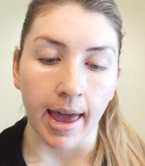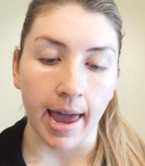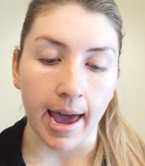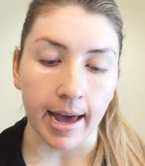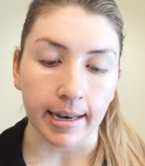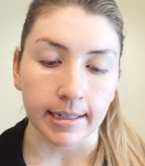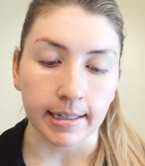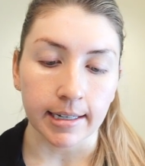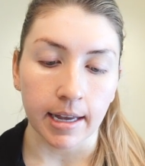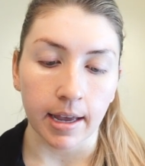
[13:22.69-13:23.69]

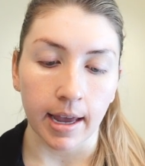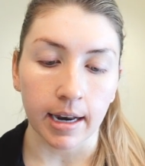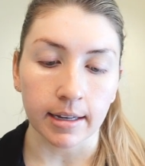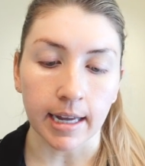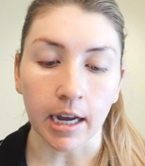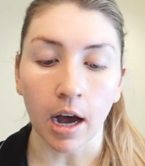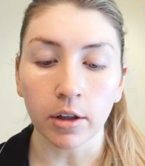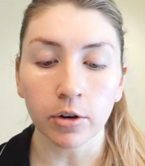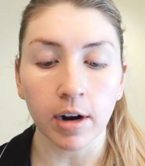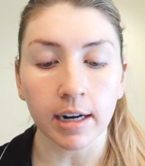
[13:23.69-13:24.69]
And it is a
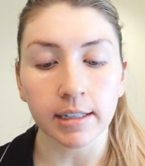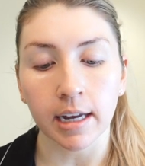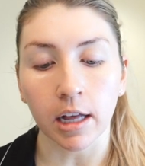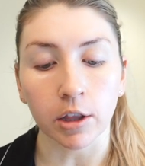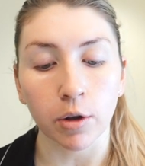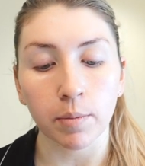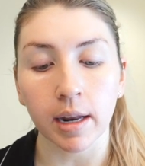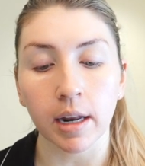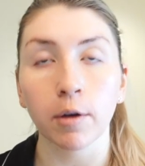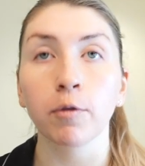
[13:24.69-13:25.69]
color correcting,
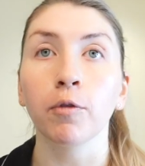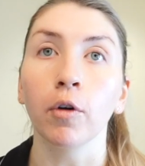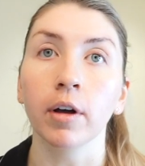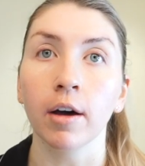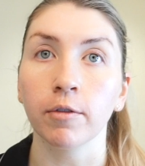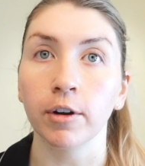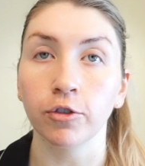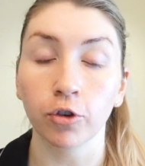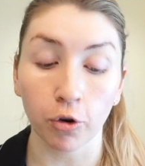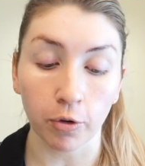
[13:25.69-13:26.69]
illuminating, full
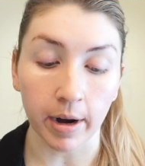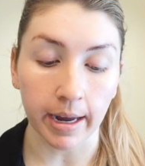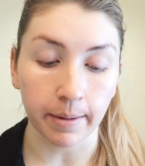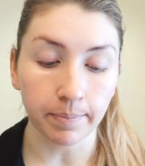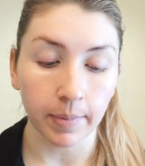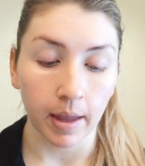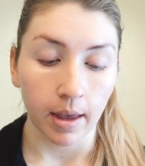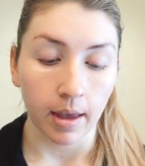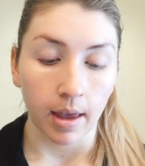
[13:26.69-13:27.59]
coverage cream,